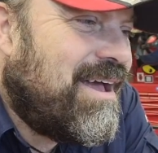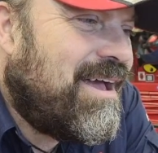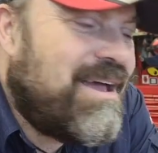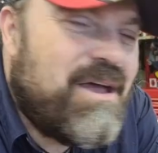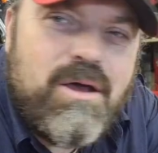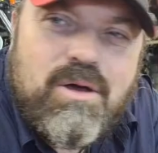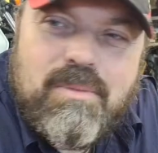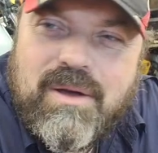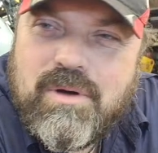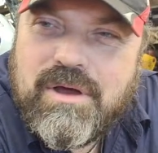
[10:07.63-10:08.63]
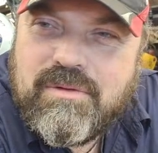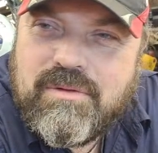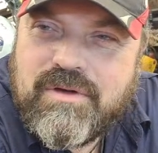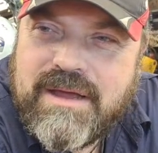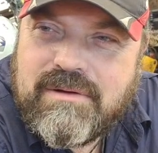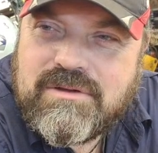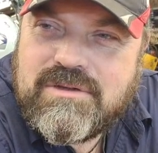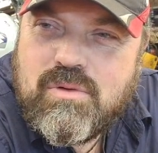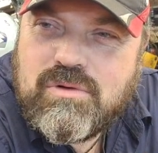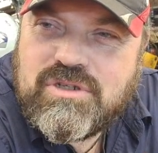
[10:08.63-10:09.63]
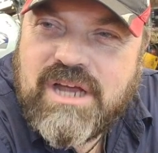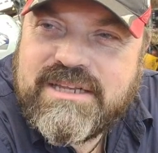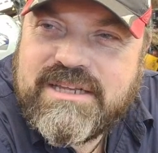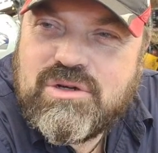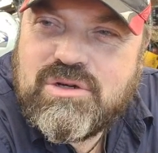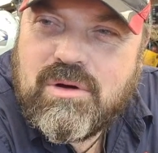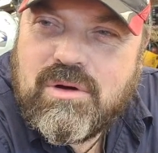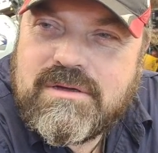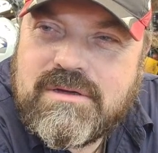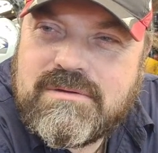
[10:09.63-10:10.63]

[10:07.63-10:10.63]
Oh my word, what have we got now? Oh, Charlie Chalk.